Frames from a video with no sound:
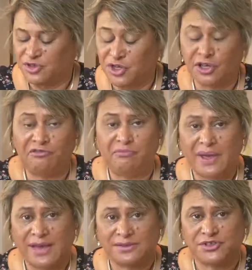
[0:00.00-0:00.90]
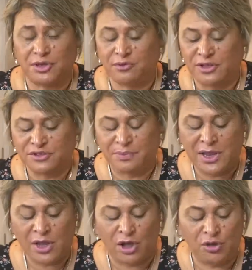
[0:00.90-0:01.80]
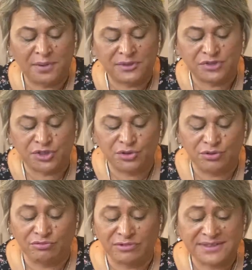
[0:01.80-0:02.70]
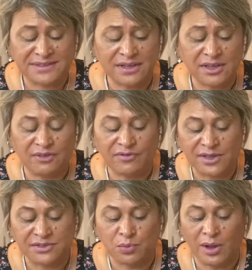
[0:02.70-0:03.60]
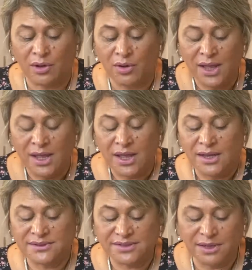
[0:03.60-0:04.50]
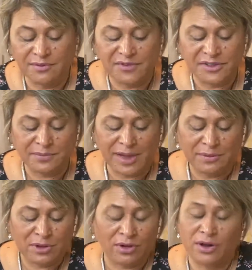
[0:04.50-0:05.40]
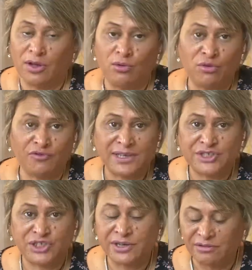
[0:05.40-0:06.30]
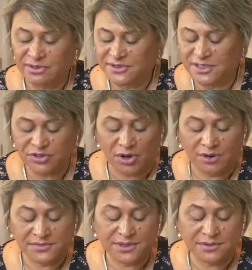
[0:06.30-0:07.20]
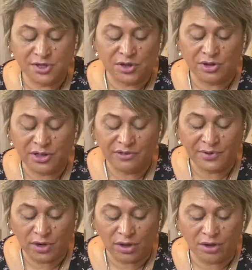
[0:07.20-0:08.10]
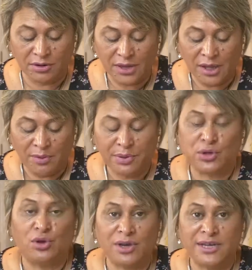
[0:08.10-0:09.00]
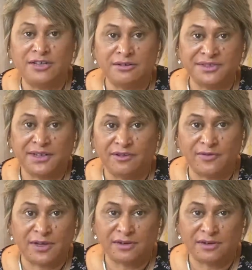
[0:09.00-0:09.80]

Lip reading: give back. So it's being open to receive as well. And some of you maybe are like awfully generous at times, and, you know, give a lot, but not let yourself